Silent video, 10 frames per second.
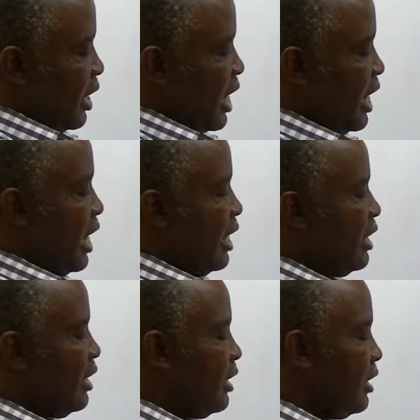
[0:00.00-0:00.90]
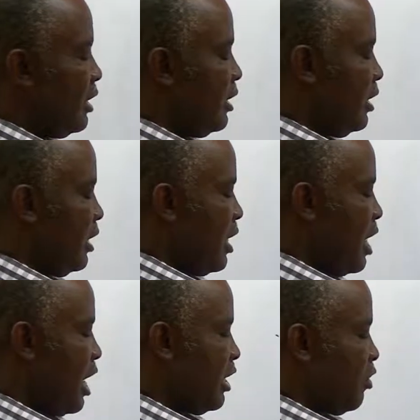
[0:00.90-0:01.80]
ion
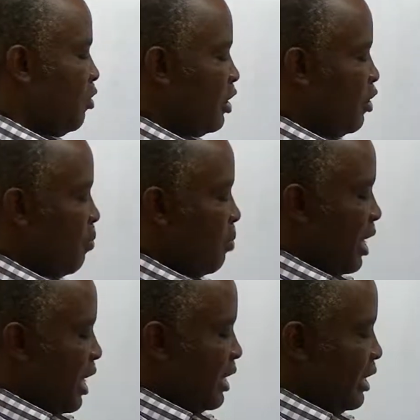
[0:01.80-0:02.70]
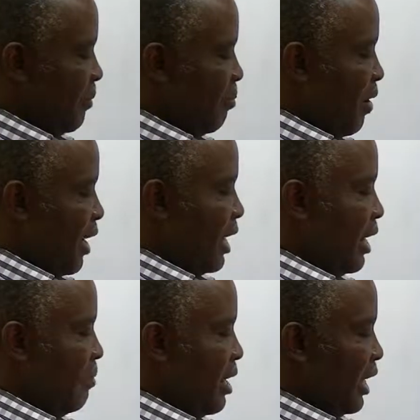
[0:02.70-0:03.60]
has got low polarizing power
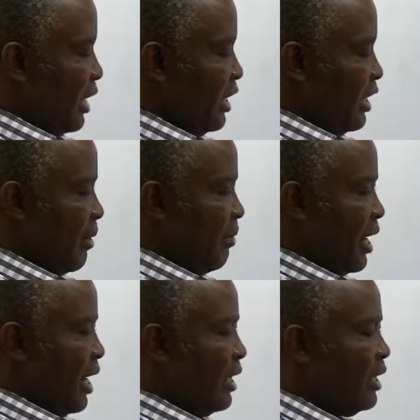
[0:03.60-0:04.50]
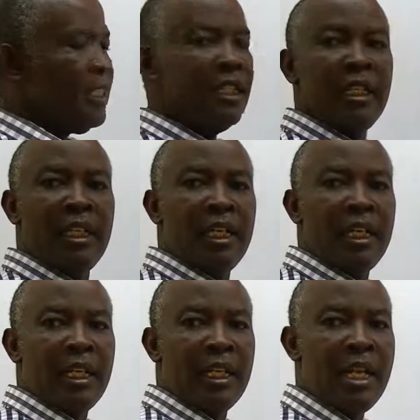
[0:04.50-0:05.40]
than magnesium ion,
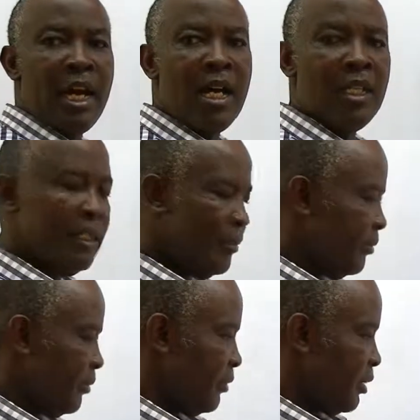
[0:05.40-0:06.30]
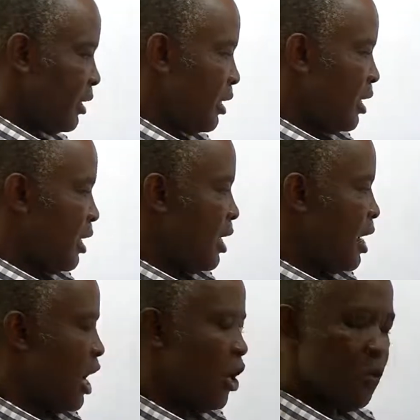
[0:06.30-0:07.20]
than
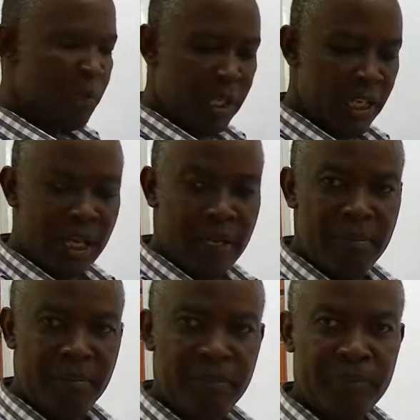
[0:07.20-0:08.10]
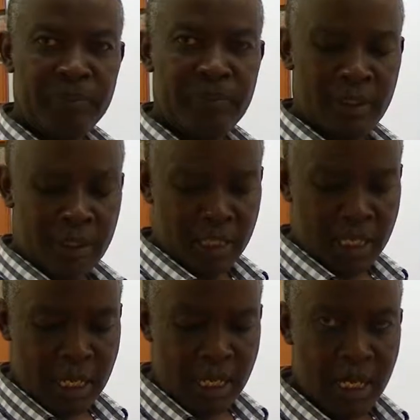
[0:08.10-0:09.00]
aluminium
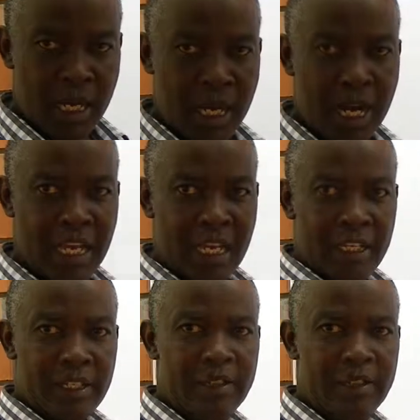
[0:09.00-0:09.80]
ion.